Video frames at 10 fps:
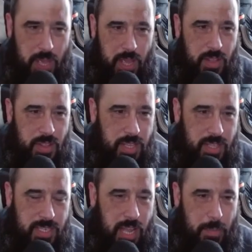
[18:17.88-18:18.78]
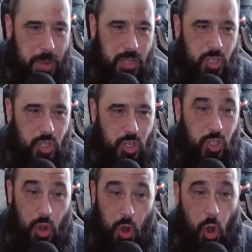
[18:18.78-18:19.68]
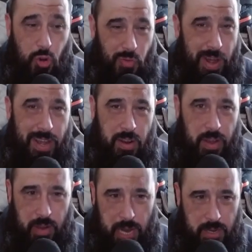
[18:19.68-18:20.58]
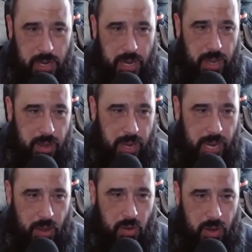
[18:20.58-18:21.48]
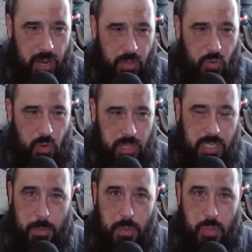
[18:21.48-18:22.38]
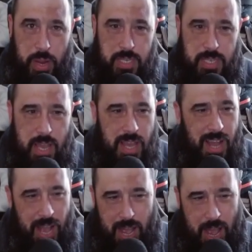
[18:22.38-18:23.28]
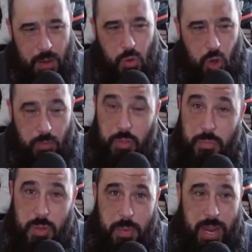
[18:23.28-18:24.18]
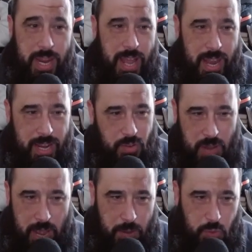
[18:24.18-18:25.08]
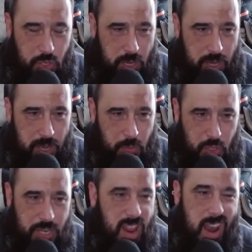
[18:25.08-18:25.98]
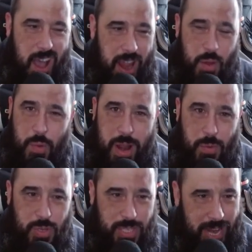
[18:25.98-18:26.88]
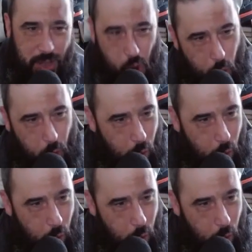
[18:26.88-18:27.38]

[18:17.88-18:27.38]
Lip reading: the Salamanders are just not great in the grand scheme of things. I would love them to be, and I was a denier when I was saying no.